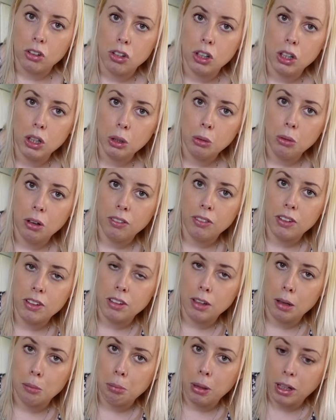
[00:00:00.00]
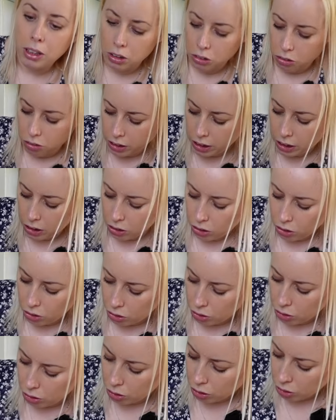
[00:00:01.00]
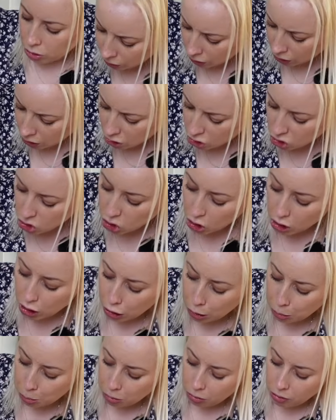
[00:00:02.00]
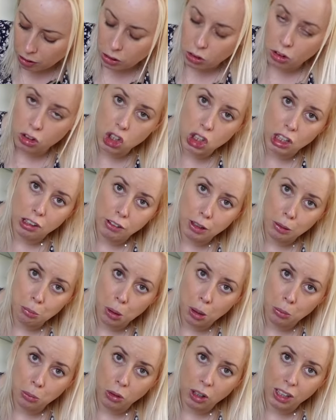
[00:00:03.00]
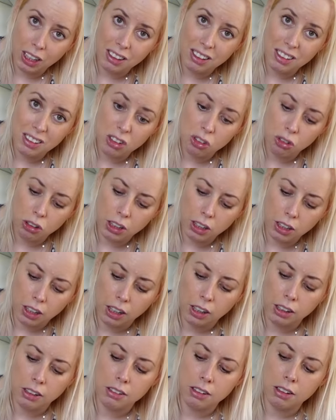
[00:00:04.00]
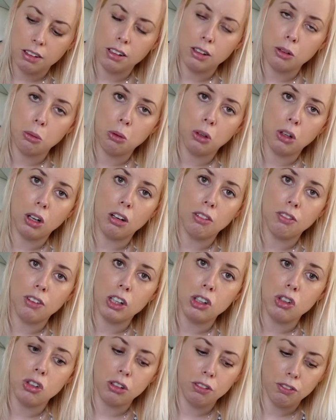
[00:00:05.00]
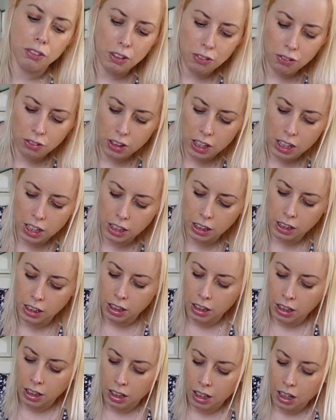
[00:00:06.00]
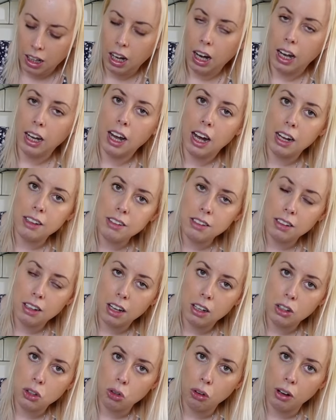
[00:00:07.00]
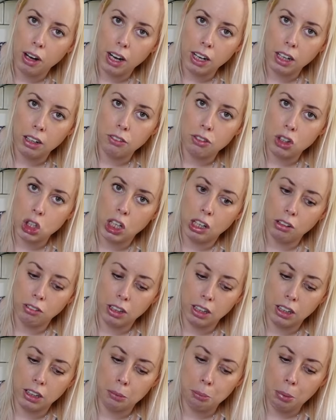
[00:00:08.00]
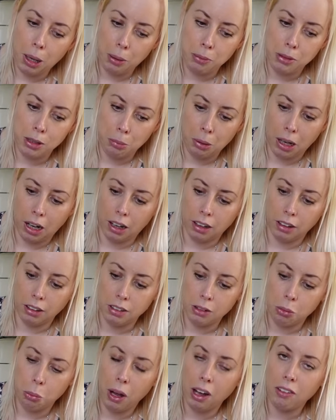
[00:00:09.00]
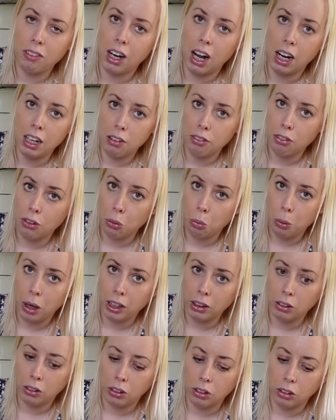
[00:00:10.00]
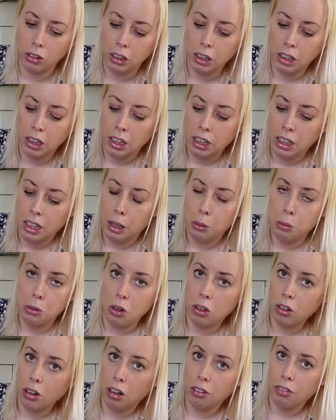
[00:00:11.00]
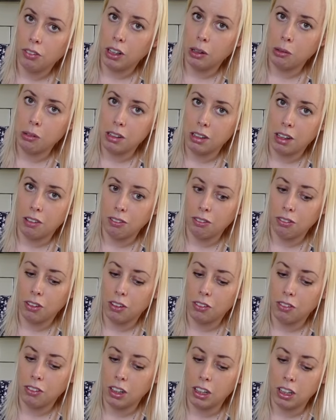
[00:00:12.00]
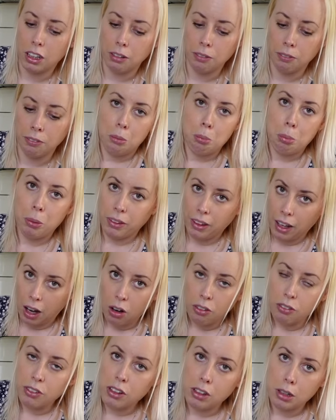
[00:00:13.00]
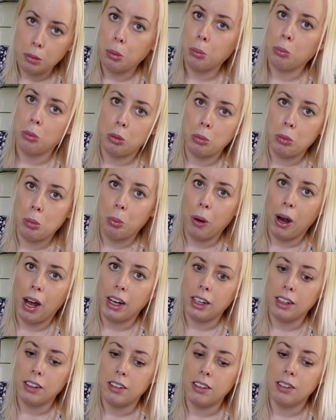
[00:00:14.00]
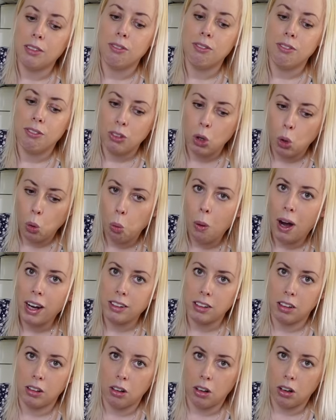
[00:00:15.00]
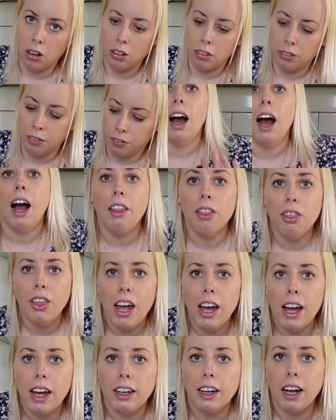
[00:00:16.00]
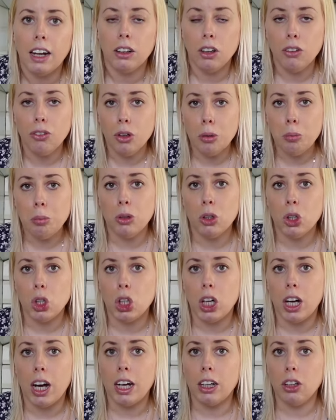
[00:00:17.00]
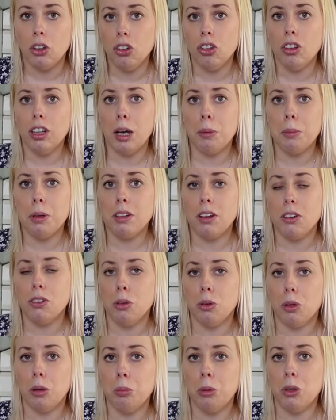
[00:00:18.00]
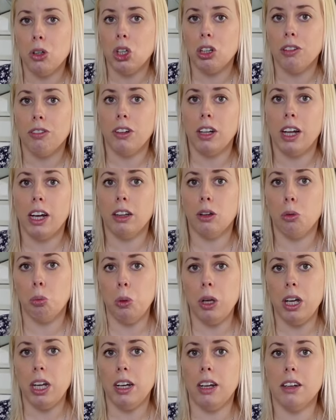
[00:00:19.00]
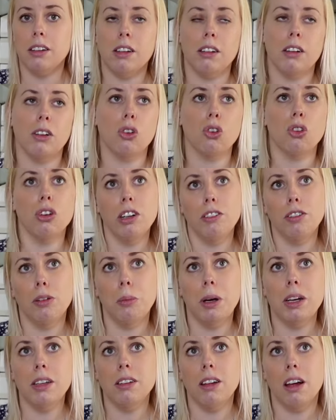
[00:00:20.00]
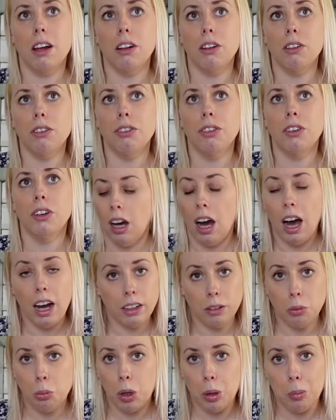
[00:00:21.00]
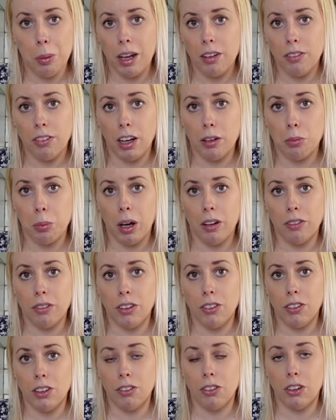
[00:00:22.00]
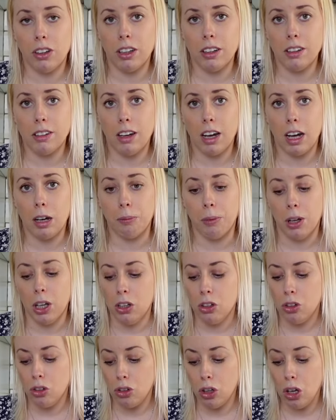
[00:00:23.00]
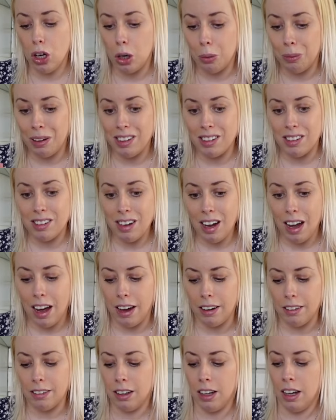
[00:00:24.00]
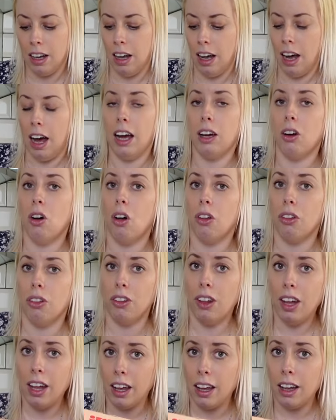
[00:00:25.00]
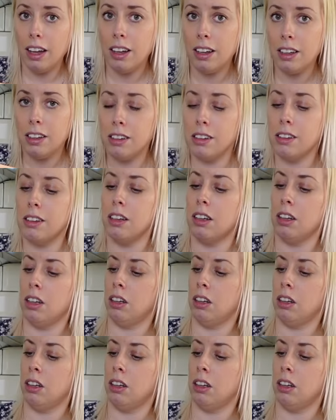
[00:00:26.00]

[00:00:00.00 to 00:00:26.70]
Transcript: 2 of the San Pellegrino dark Morello cherry and pomegranate. This is really nice. These were on offer £2.50. I had to get a tray of cherry Pepsi Max. We haven't had it for a while. It was on offer, it was £7.50, but that obviously bumped up the price quite a lot. And then I love kombucha. I usually get myself some kombucha for like the week. It's a little treat for myself. I didn't want to pay £5.50 for it this time. So instead, I got this